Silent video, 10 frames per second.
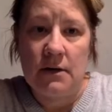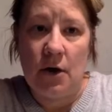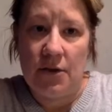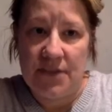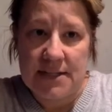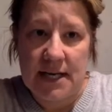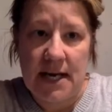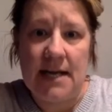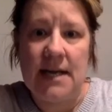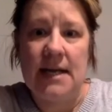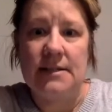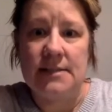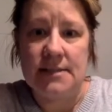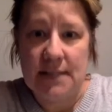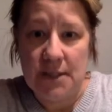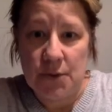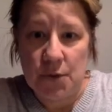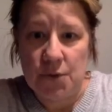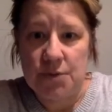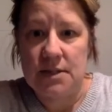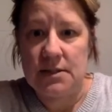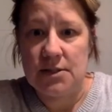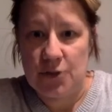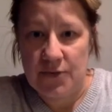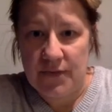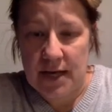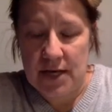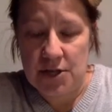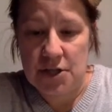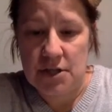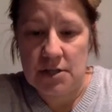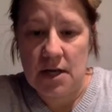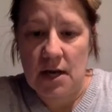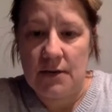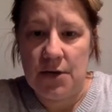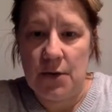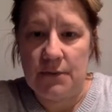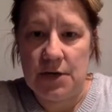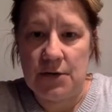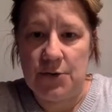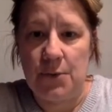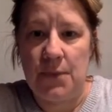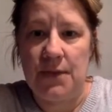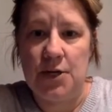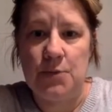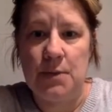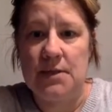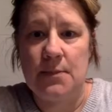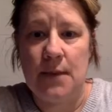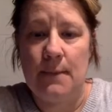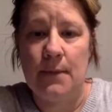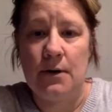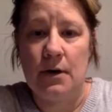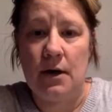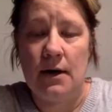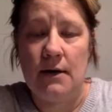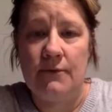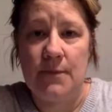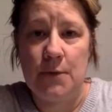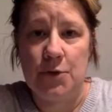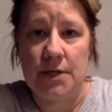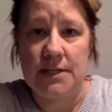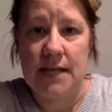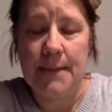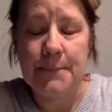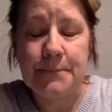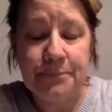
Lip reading: authenticating and seals and certifications that you have to go through with each piece of paper from your dossier.